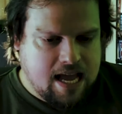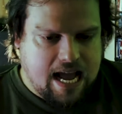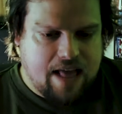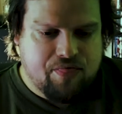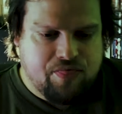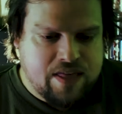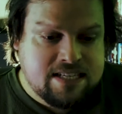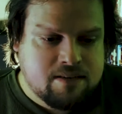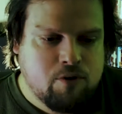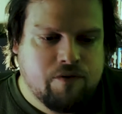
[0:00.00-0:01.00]
And
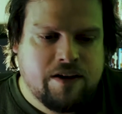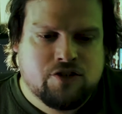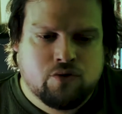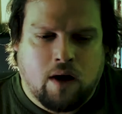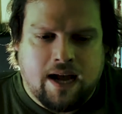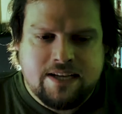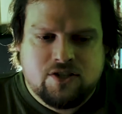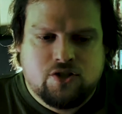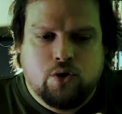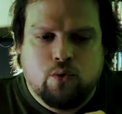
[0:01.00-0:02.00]
this movie tries
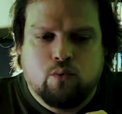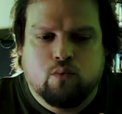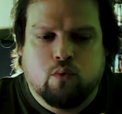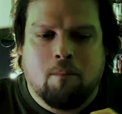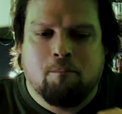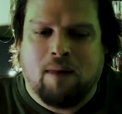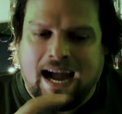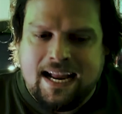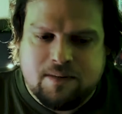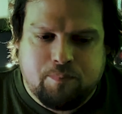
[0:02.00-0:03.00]
to
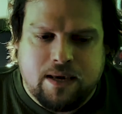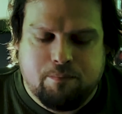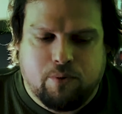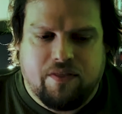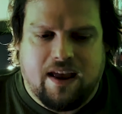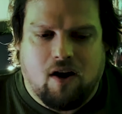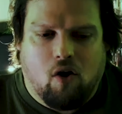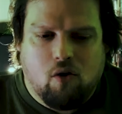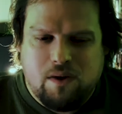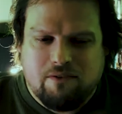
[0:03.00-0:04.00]
remind people that
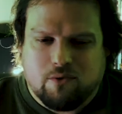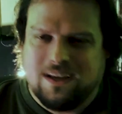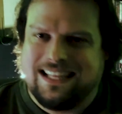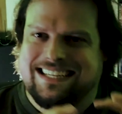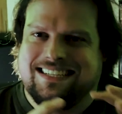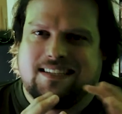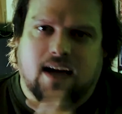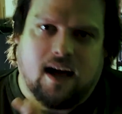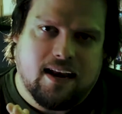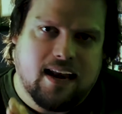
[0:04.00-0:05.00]
all we've really
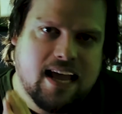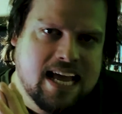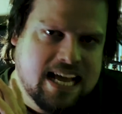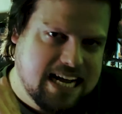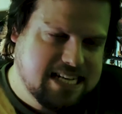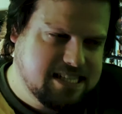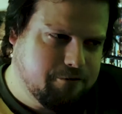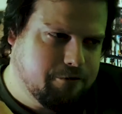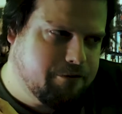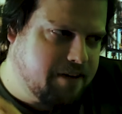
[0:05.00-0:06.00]
done is
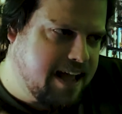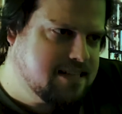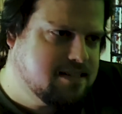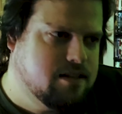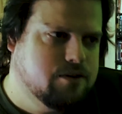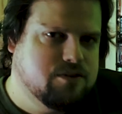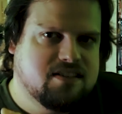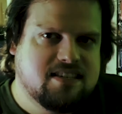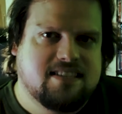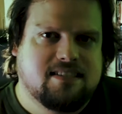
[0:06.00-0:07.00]
advance those
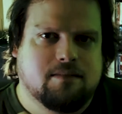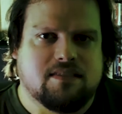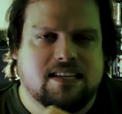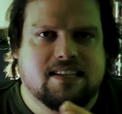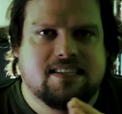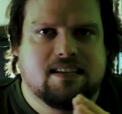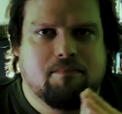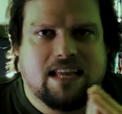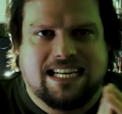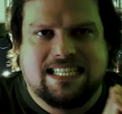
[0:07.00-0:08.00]
systems into
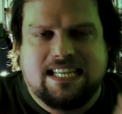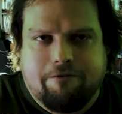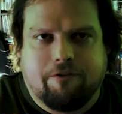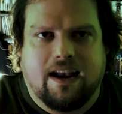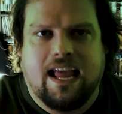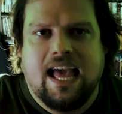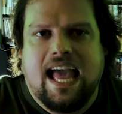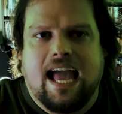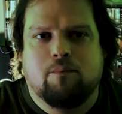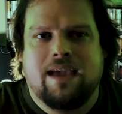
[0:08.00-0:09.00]
something different,
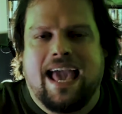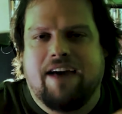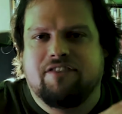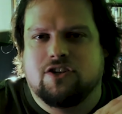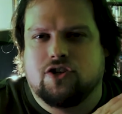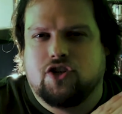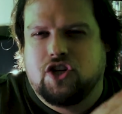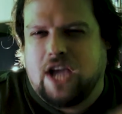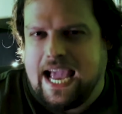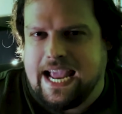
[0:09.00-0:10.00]
and we haven't
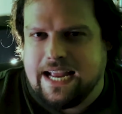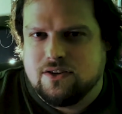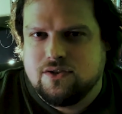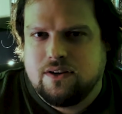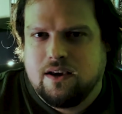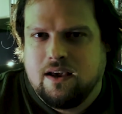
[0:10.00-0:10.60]
changed.